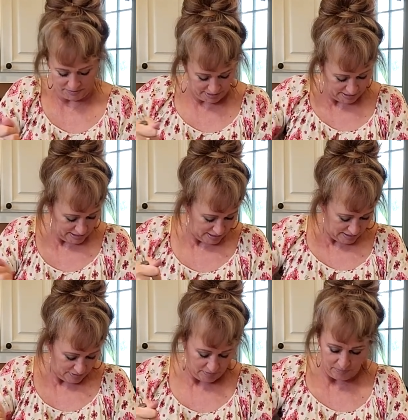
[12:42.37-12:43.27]

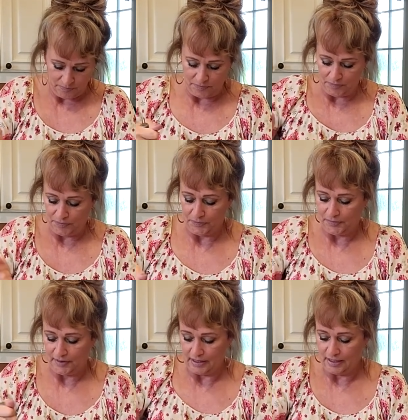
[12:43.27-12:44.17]

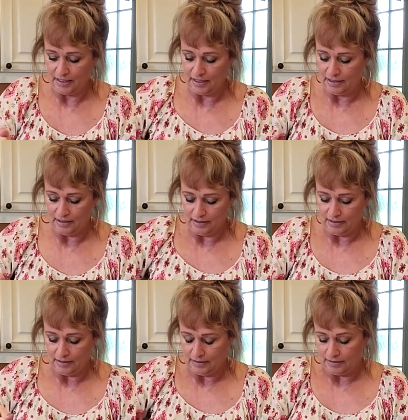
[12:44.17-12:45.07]

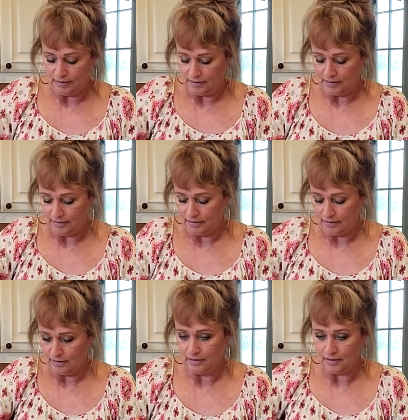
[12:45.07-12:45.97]

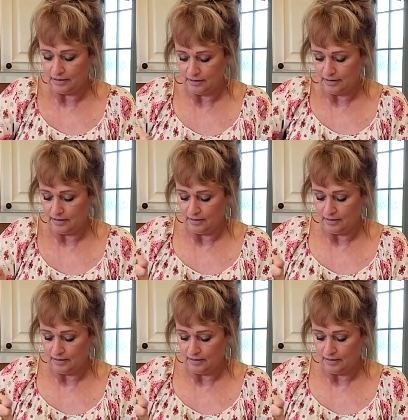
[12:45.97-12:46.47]
No one is speaking in this clip.